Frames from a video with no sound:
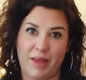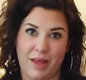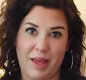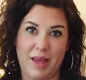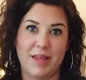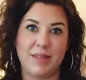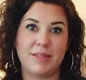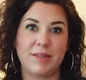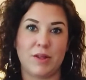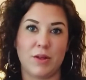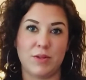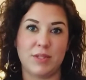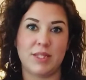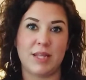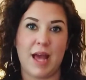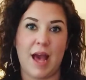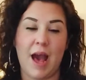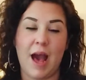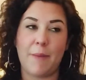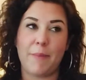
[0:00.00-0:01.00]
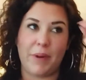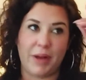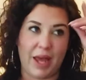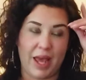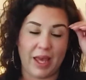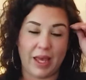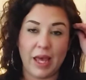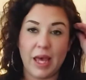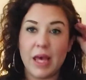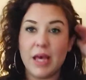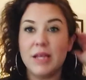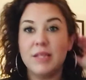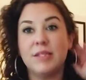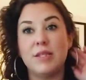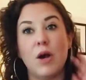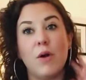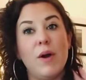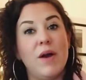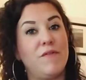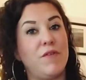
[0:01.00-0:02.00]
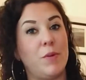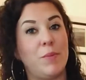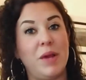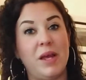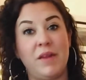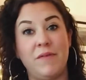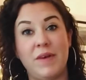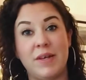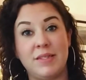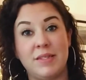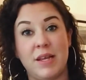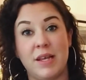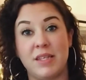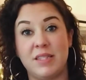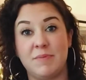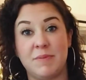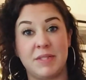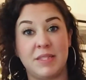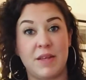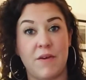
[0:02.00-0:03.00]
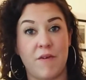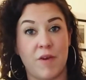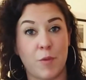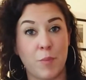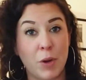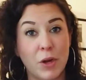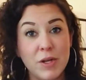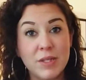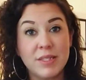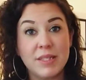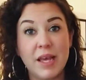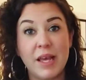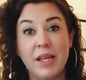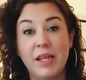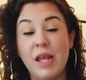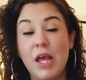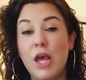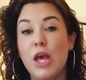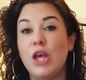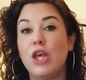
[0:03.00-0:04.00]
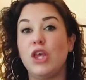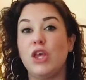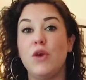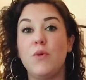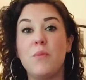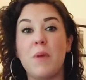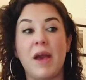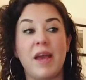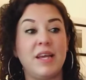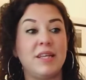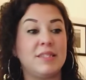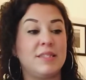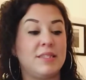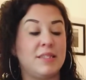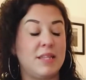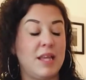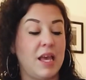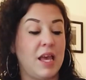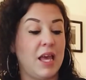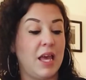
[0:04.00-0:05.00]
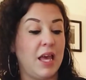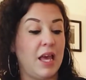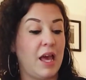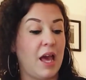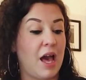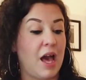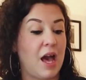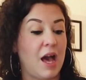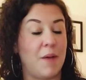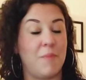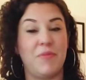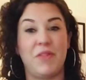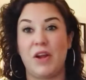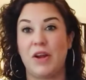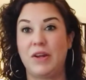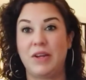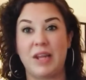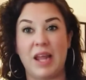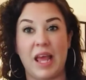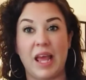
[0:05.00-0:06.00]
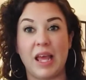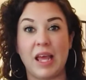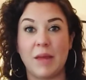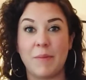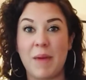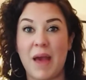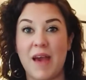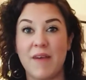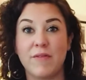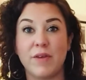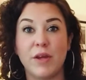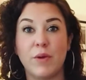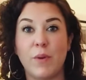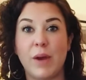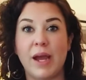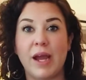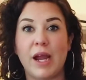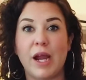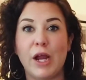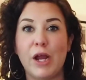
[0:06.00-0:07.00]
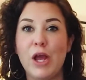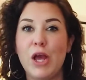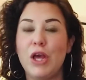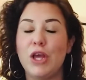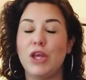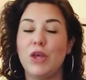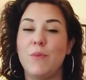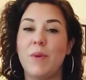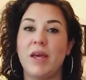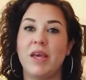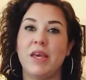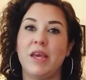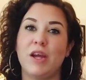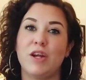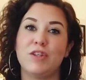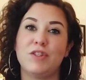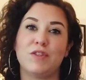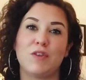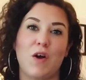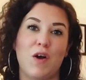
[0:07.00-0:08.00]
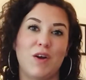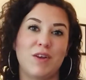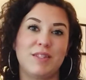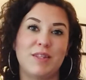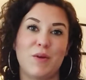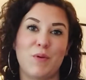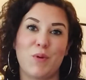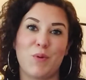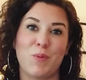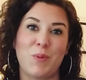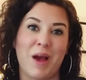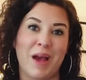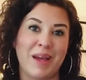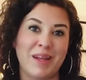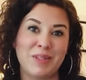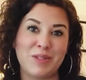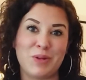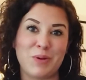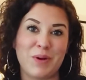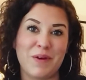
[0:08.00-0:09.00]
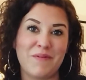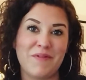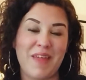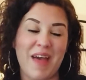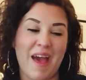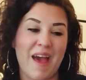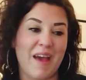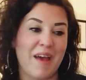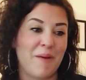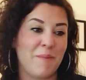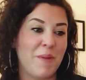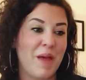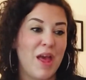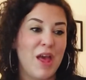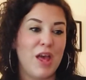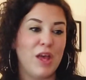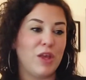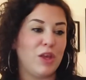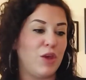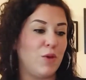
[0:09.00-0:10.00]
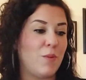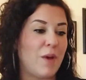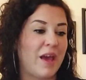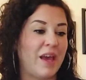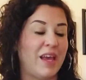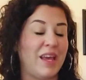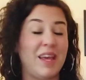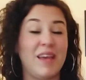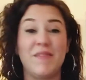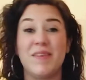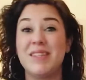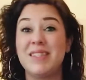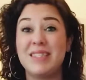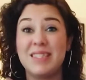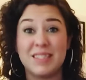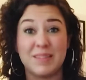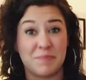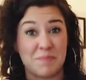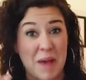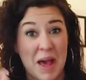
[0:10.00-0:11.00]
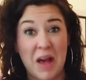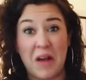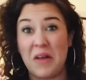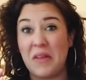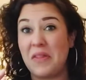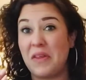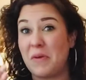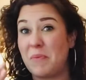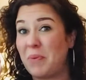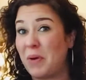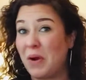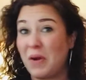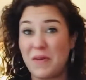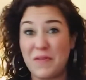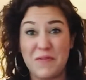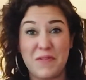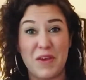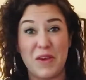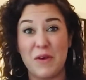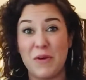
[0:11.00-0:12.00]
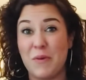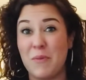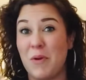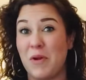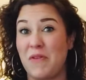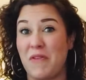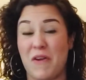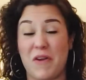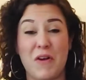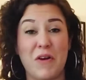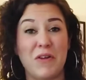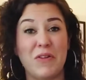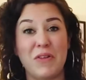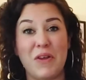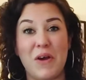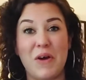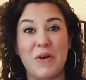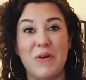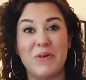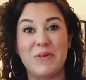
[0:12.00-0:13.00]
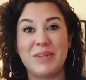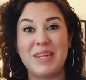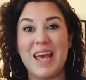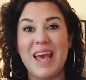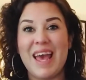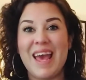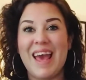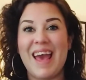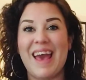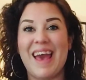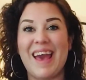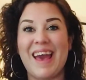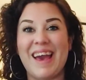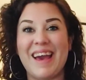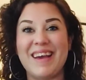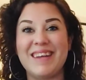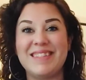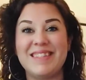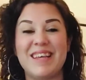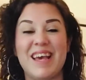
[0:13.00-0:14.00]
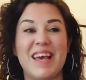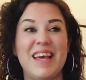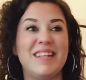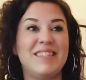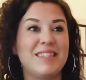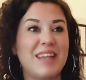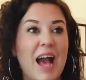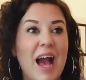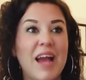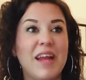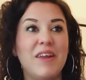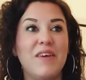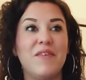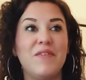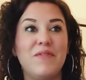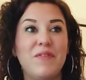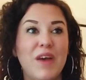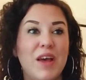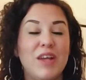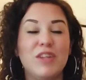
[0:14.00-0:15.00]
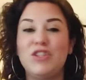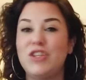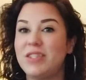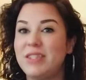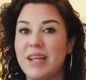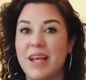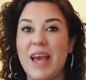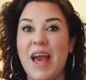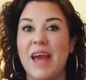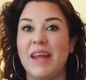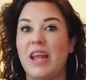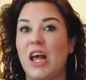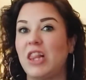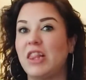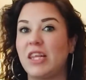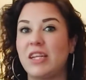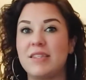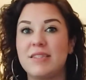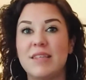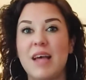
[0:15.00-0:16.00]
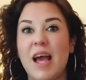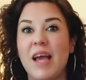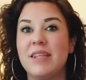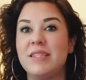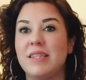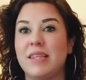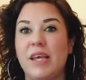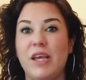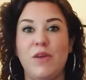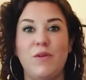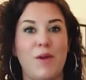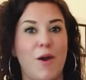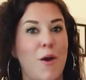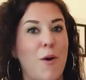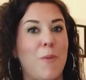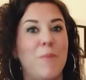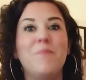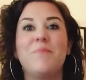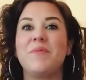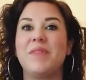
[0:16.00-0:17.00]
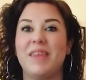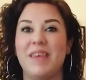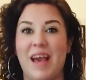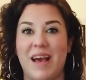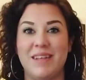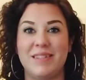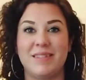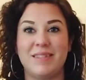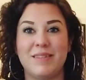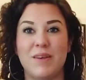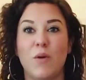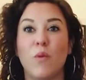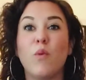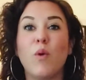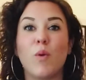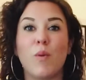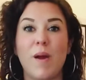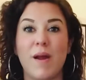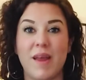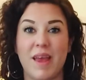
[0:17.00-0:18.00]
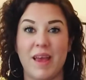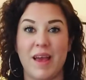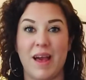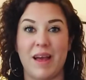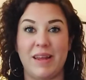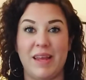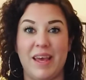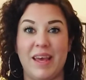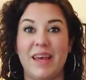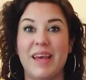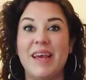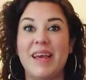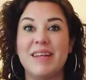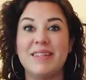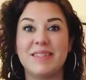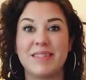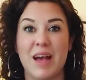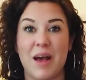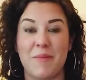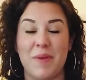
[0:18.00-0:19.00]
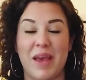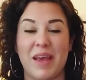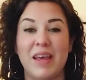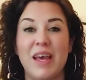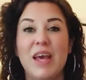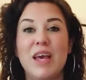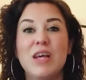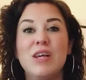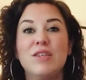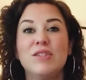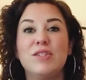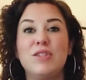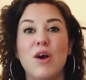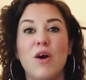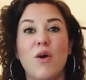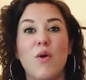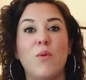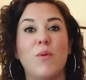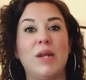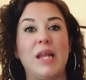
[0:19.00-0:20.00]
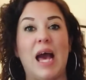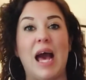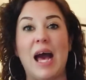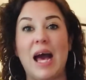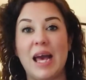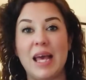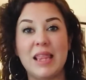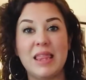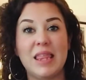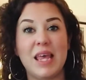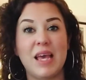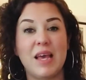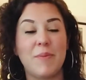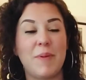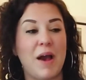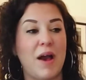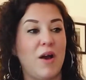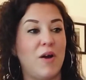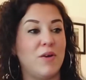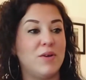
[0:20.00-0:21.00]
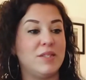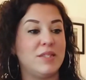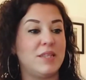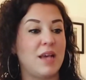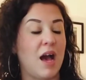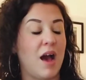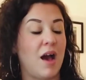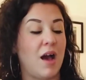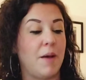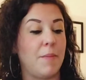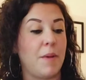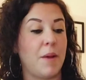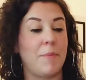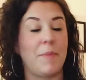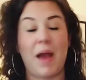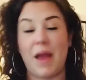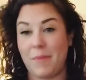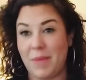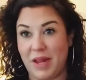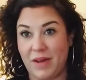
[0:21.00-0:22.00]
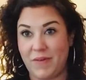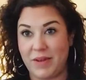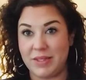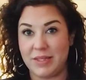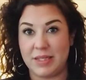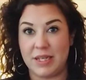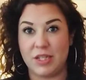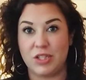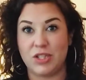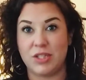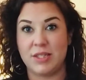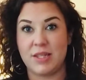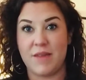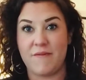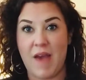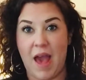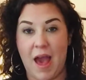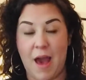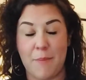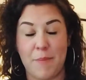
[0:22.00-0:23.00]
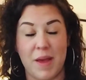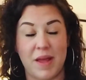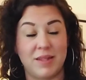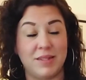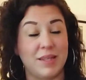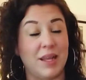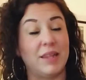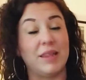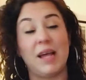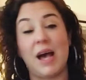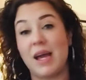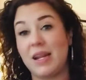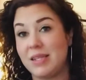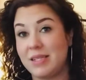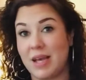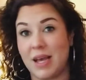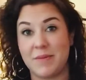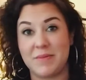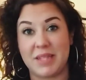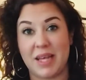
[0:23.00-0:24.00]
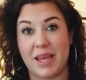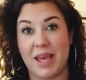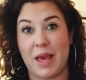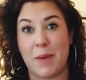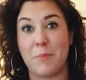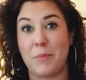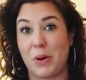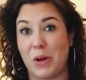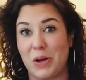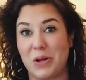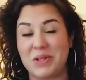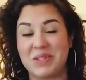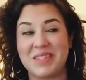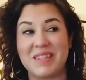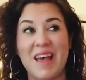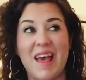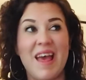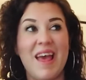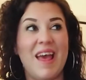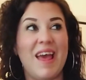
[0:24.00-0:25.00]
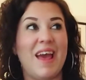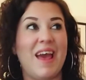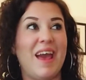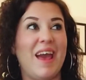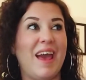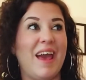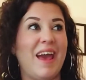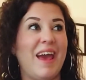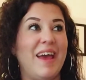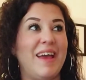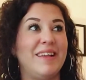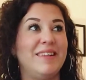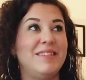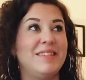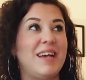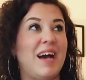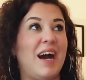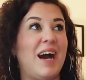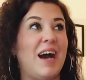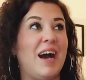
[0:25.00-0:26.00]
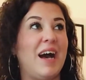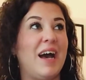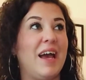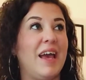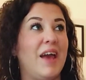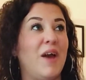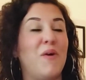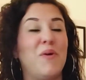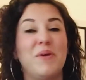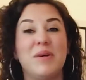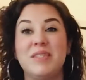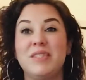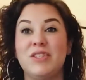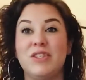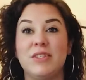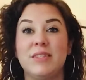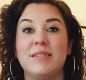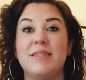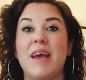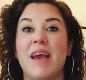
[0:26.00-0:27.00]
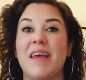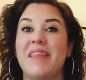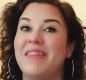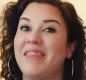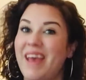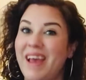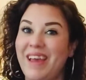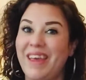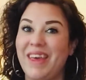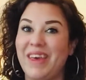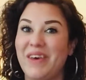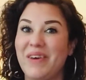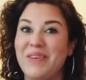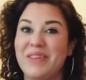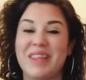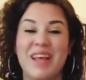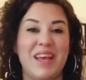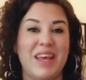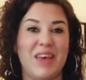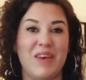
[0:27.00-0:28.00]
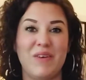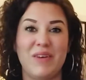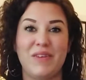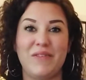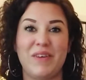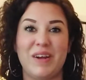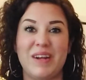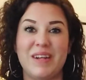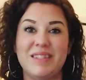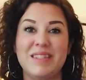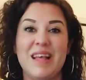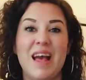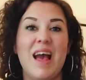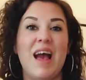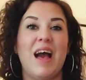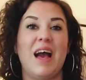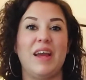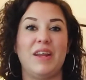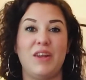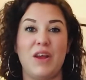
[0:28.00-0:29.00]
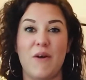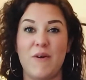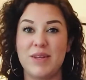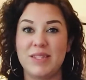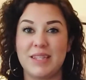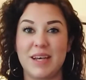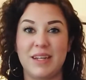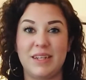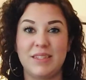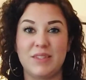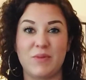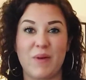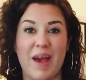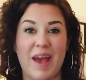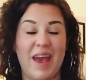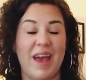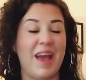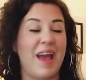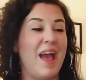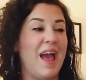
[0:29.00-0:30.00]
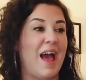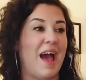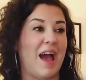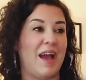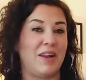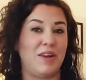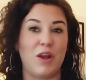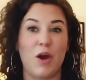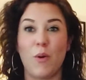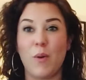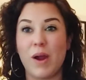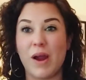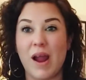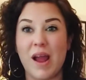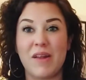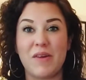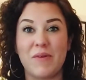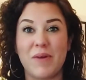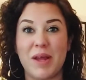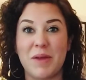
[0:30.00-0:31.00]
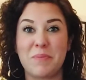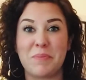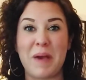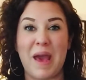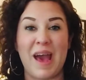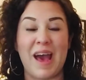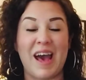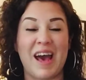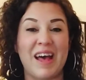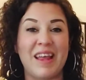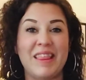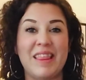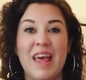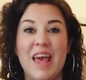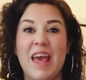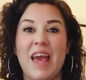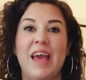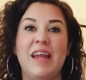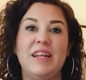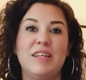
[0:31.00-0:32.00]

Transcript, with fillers: is close to happening. So if you're manifesting a specific person, you might see um, their name everywhere. You might hear songs that remind you of them. You might even smell their perfume or their cologne. And it's kind of just, again, a little sign to let you know, yes, we're working on it. It's coming. So when I think about um, my manifestations that have happened, a lot of times I get birds and I always just say, thank you, thank you, universe. I know it's on its way. I know we're on the right path. And